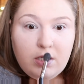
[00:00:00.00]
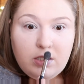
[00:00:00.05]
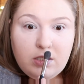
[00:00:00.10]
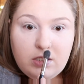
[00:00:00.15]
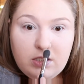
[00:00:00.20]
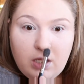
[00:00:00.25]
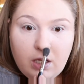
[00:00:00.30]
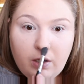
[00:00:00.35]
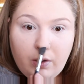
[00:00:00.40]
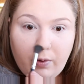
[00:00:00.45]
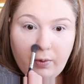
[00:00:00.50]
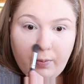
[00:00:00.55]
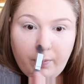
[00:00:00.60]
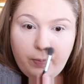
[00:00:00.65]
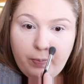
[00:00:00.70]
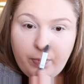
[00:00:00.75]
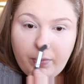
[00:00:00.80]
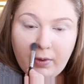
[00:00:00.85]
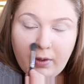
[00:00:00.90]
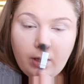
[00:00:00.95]

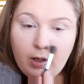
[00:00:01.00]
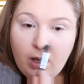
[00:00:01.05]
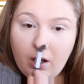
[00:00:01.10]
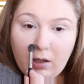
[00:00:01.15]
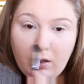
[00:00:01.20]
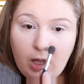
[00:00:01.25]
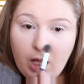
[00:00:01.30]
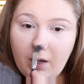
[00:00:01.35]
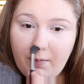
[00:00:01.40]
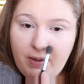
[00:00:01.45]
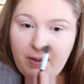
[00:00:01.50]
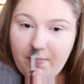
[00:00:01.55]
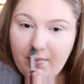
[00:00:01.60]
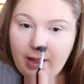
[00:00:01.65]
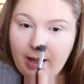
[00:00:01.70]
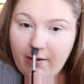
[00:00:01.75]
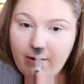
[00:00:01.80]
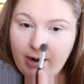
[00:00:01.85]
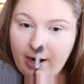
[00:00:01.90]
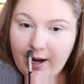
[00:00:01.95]
So a lot of people
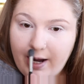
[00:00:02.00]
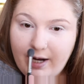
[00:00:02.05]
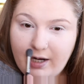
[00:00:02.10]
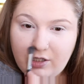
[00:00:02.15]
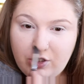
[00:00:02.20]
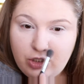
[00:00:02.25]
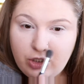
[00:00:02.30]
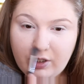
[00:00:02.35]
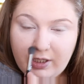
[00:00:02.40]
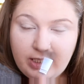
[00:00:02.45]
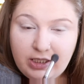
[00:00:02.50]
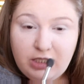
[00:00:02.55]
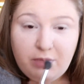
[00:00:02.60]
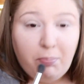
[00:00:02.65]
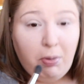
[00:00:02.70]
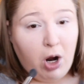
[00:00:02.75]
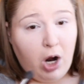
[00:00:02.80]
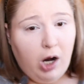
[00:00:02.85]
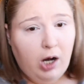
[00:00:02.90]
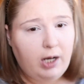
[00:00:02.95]
our age are into
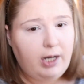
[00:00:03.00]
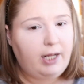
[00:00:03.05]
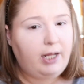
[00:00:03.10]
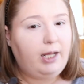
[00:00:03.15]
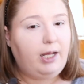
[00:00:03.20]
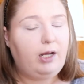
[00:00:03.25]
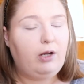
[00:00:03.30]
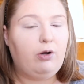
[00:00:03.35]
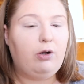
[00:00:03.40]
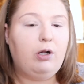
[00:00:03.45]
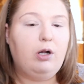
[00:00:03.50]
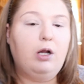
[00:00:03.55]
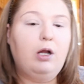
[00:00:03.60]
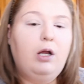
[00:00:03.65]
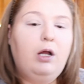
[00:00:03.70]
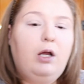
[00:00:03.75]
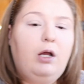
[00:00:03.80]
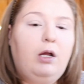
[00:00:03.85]
partying or